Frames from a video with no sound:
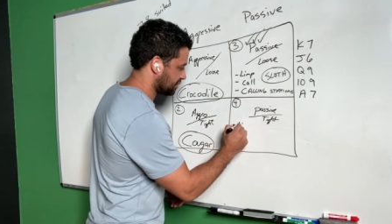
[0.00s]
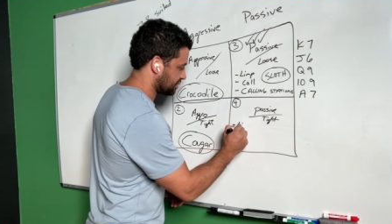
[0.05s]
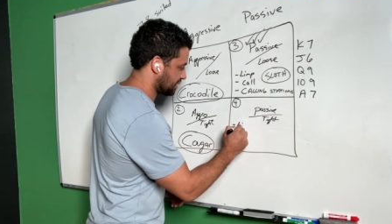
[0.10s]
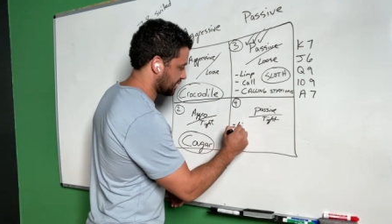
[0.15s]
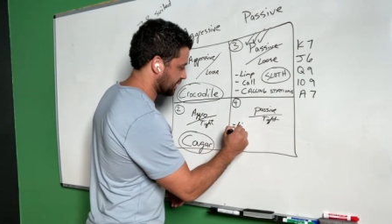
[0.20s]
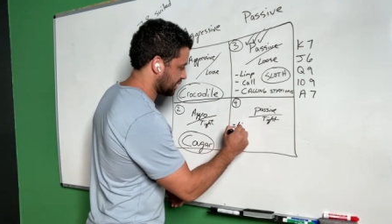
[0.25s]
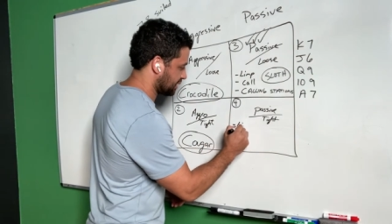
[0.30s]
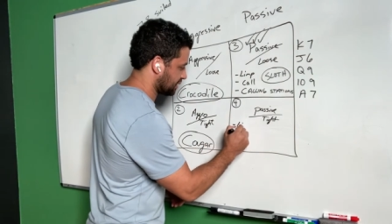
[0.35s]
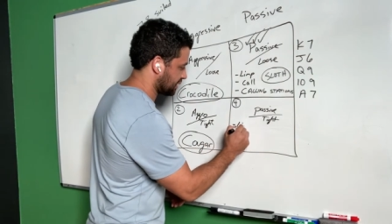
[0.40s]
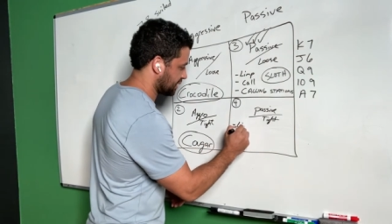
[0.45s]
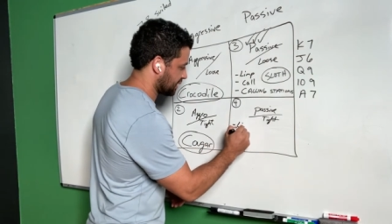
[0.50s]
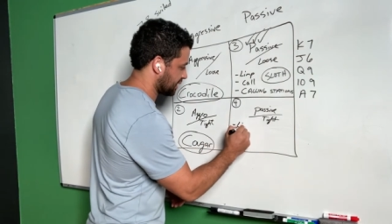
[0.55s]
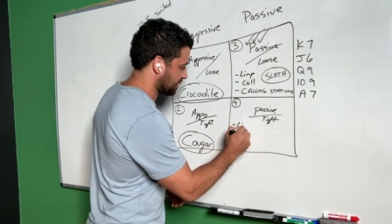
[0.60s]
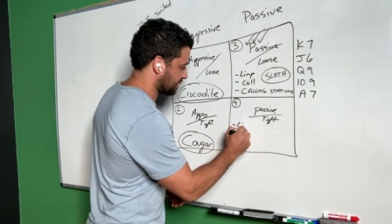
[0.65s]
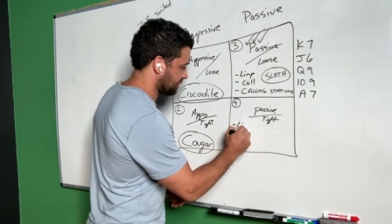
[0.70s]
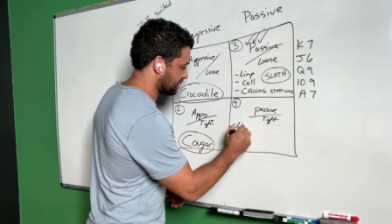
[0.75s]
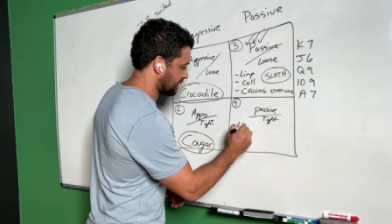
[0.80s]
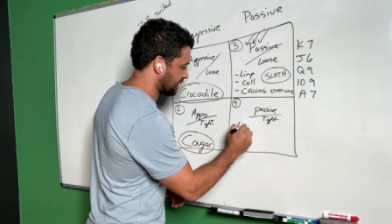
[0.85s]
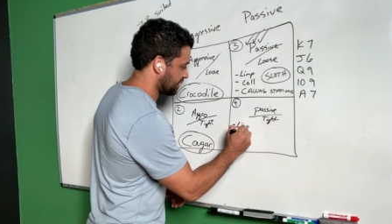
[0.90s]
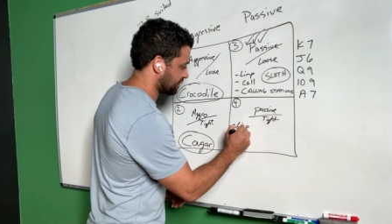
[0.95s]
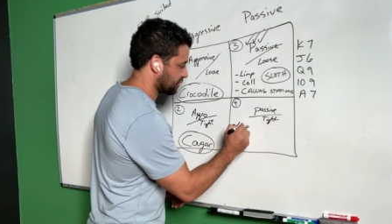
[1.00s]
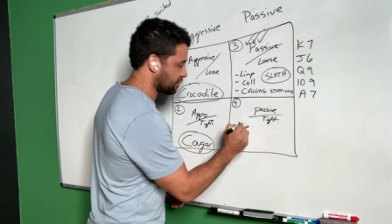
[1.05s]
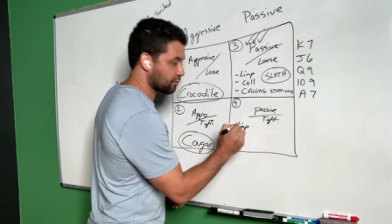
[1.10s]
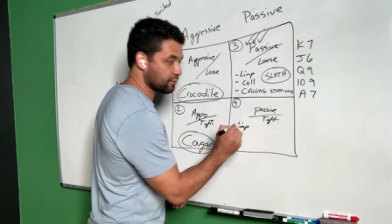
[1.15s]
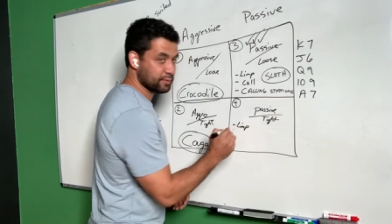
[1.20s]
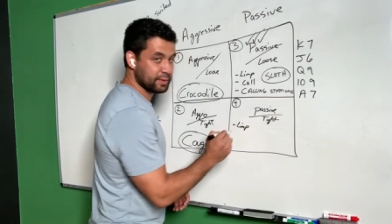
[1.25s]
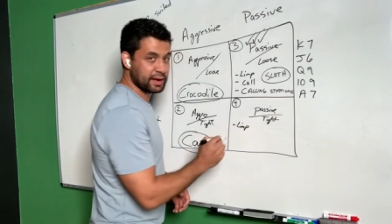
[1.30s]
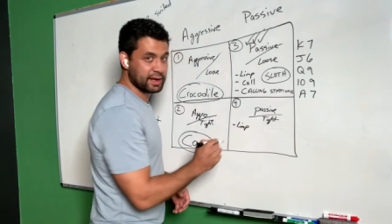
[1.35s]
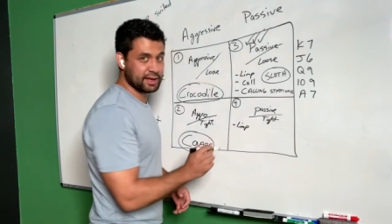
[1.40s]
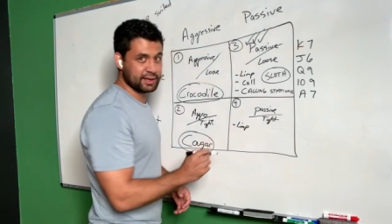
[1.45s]
They like
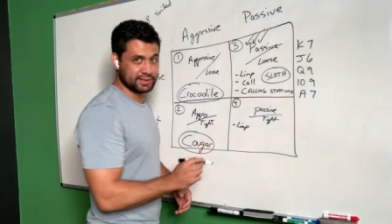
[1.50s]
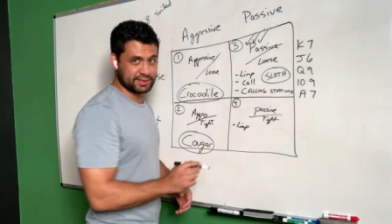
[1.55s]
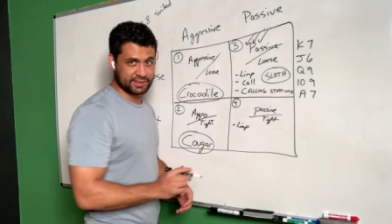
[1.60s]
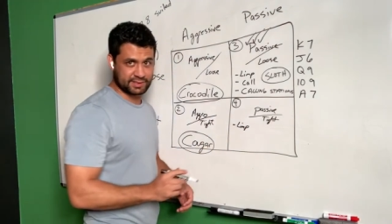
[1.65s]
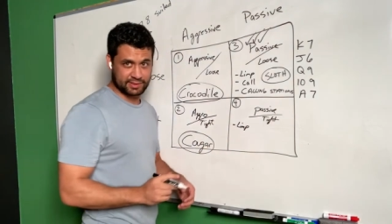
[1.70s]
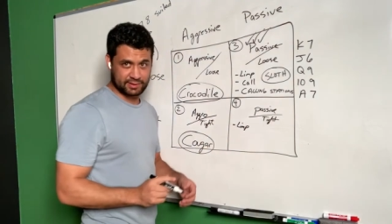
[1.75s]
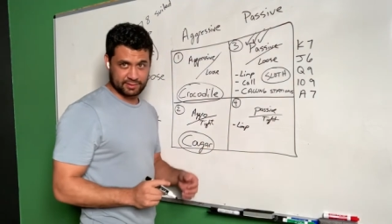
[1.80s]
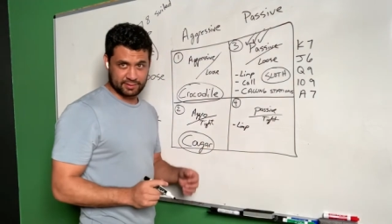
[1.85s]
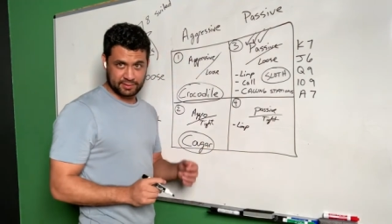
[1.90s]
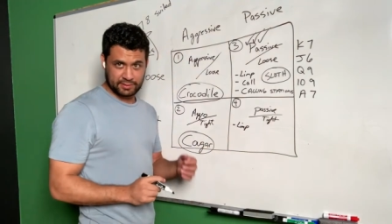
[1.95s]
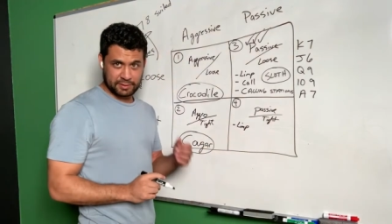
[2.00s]
never raise